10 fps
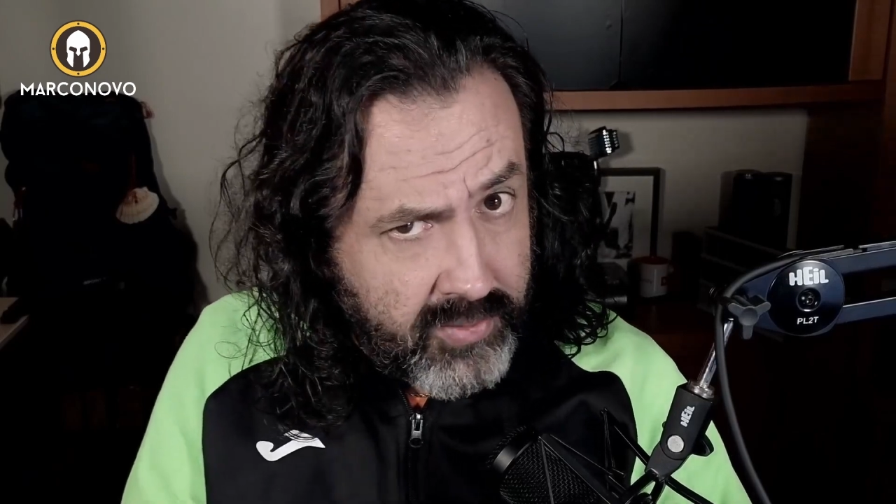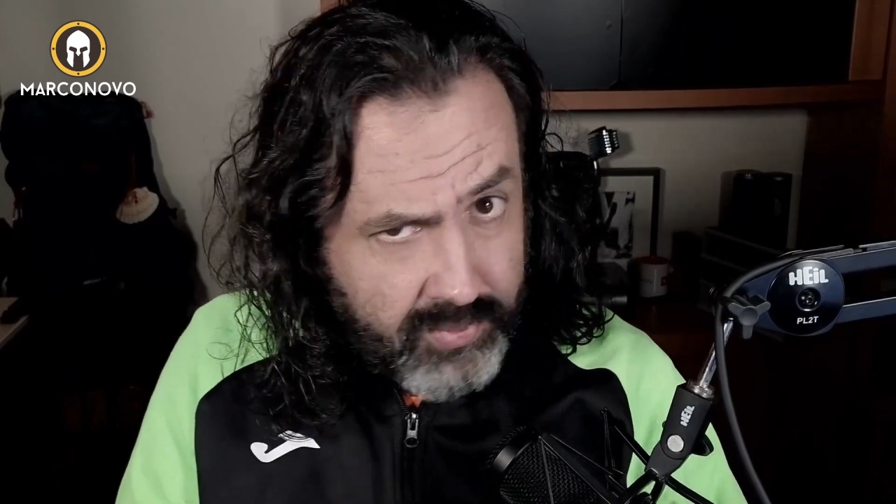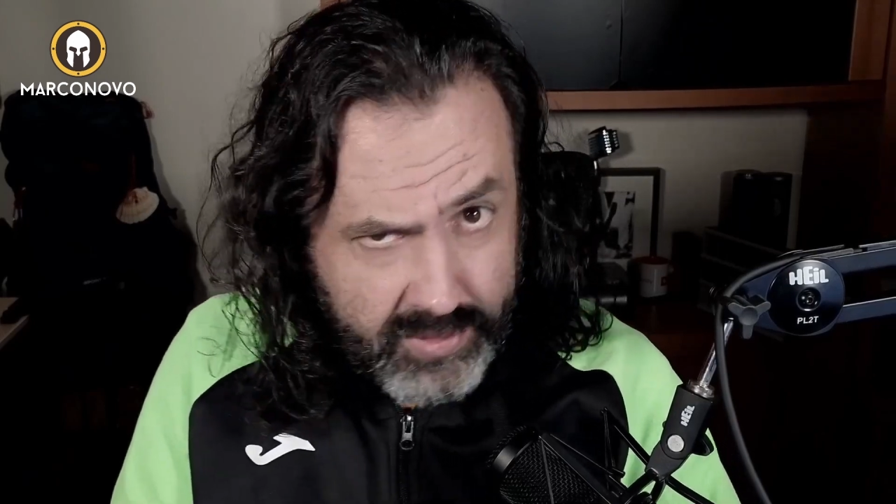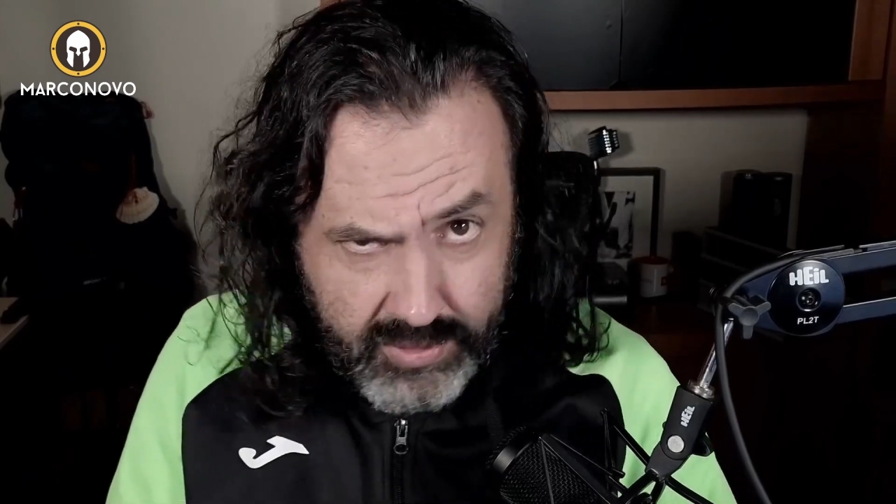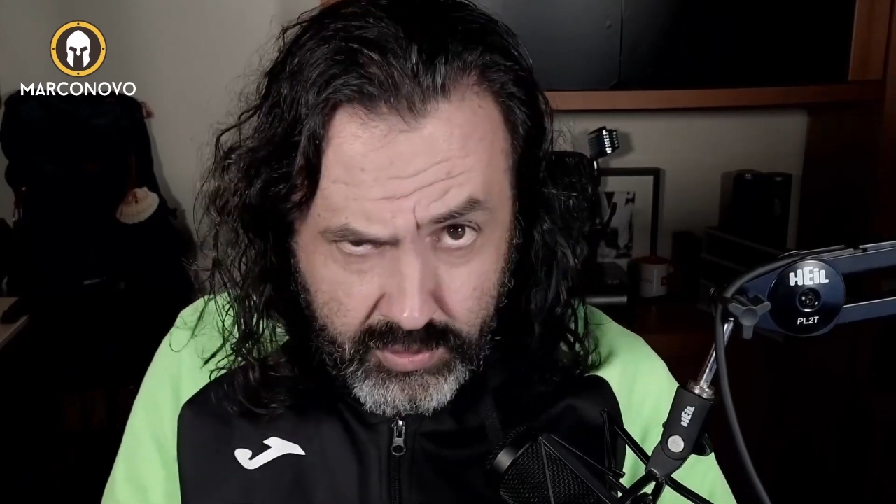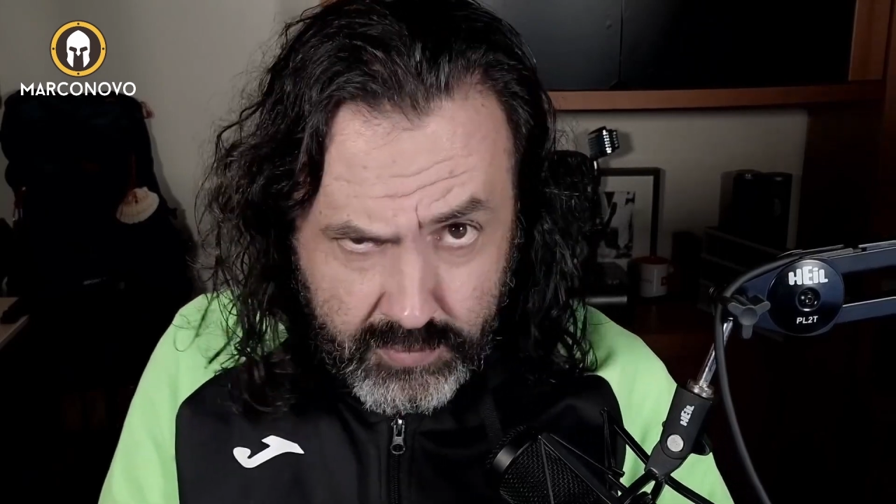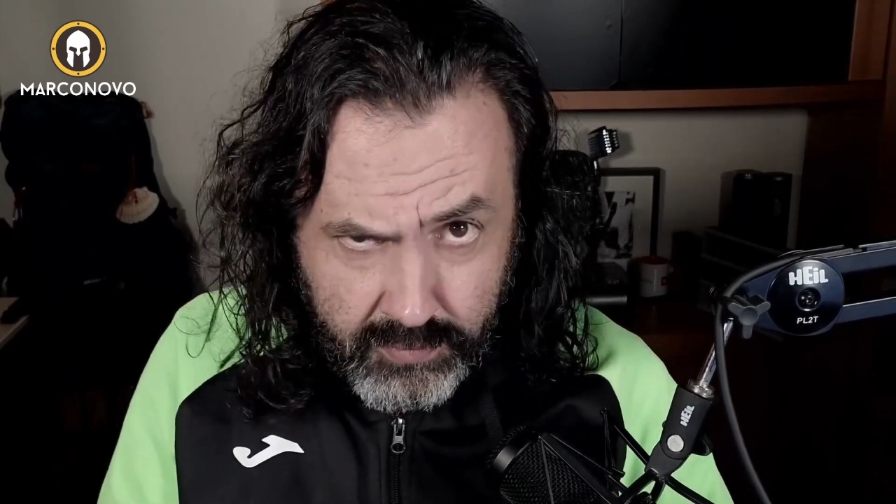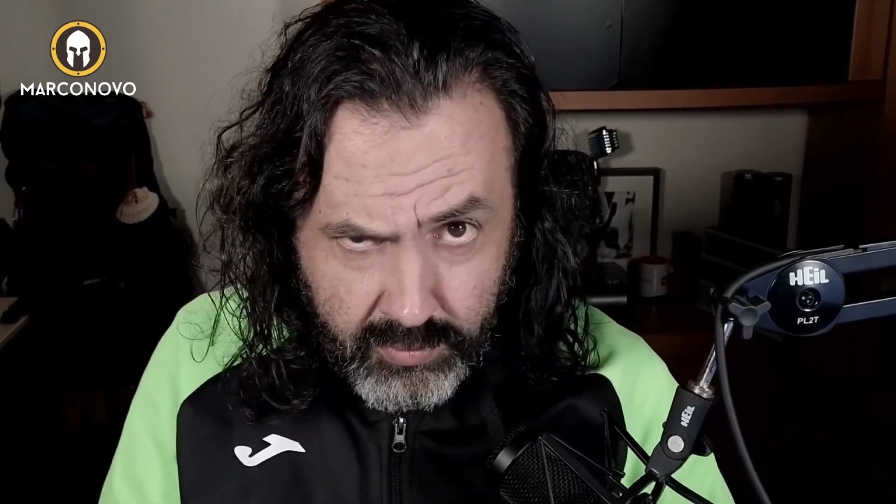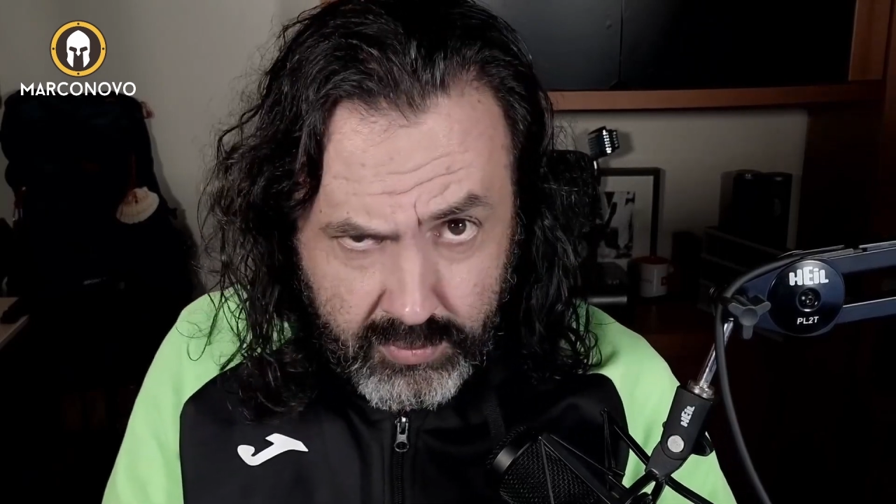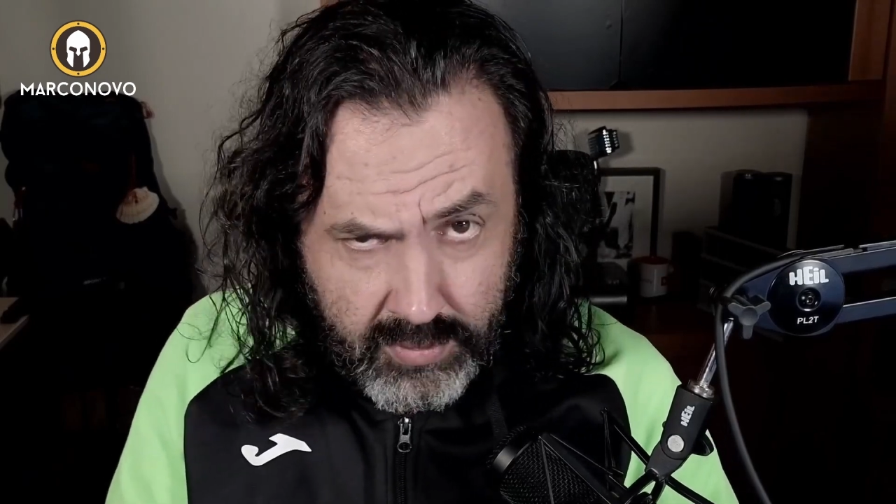really
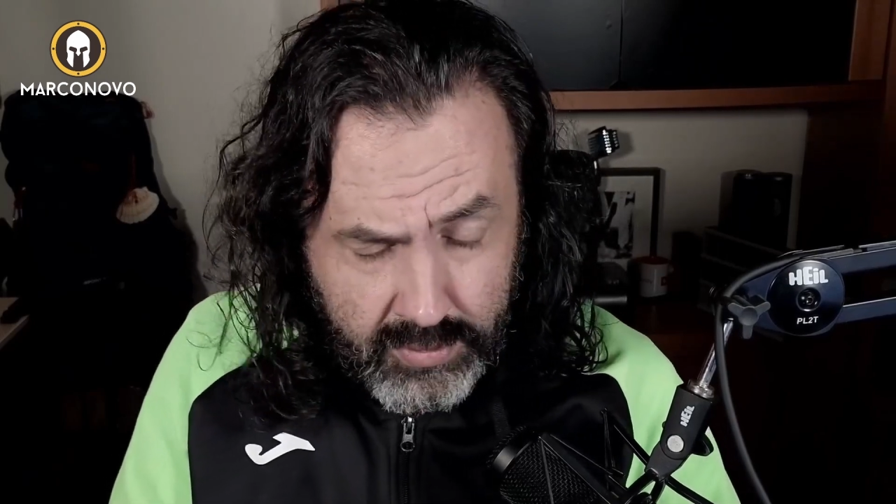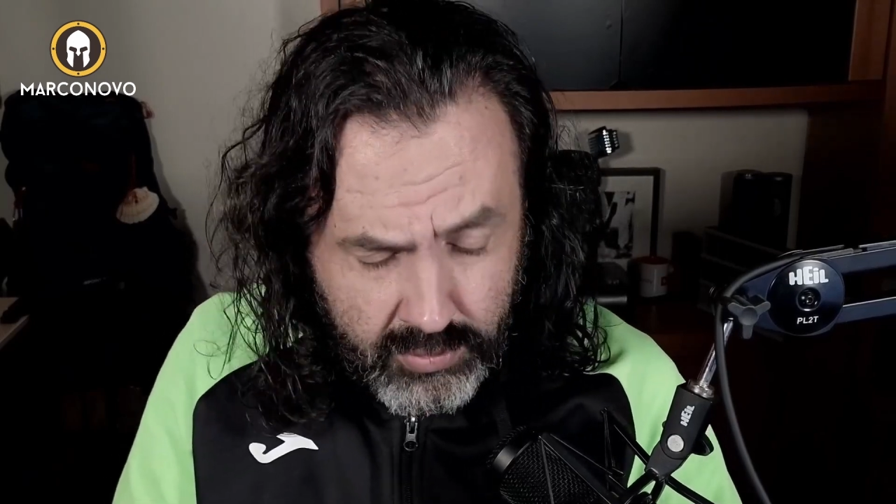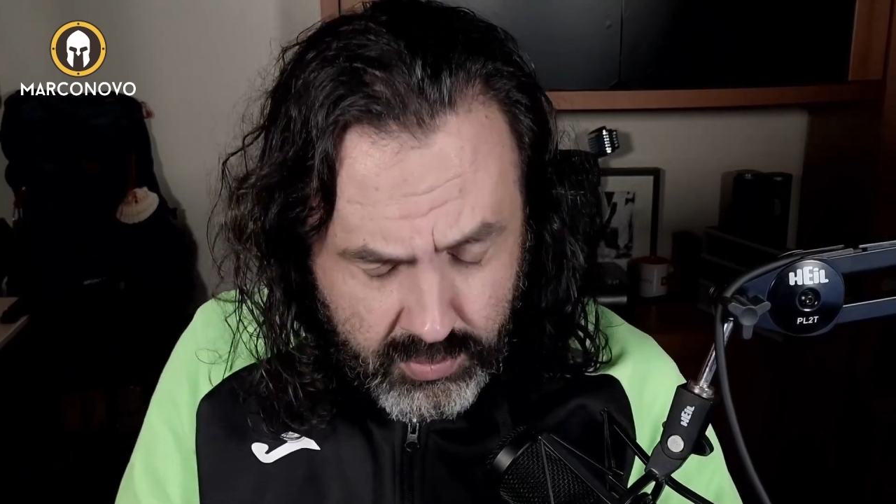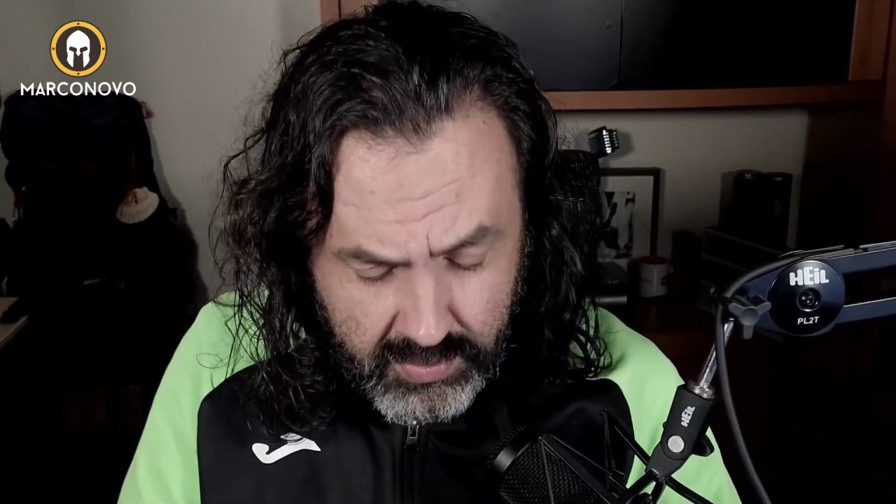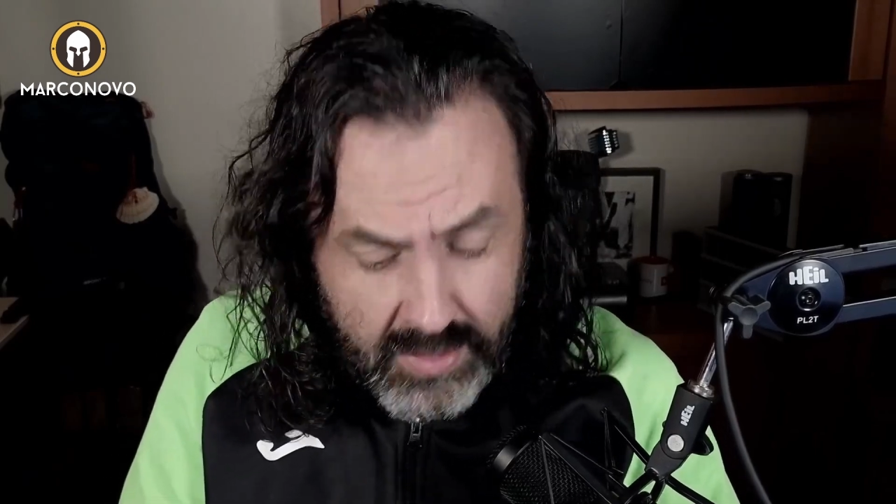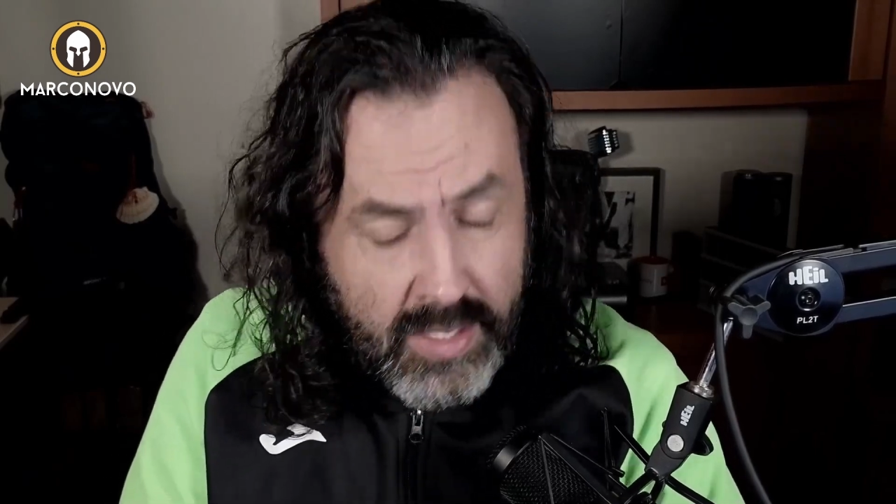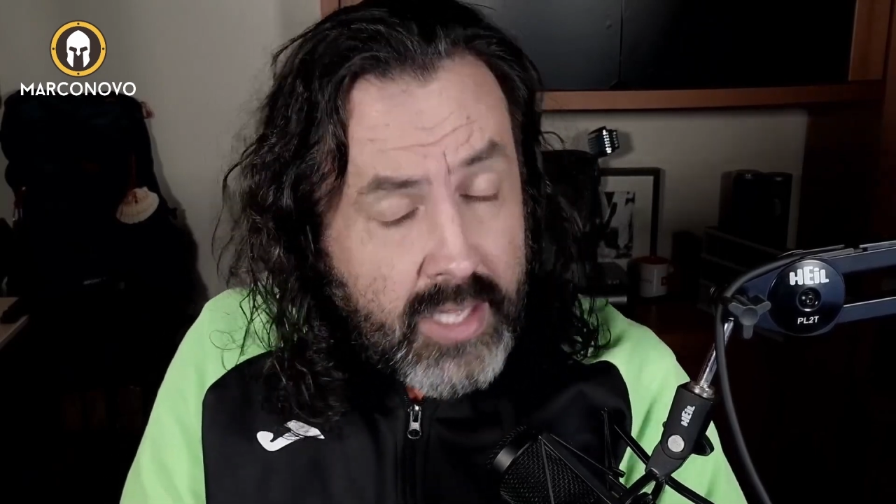useful to me.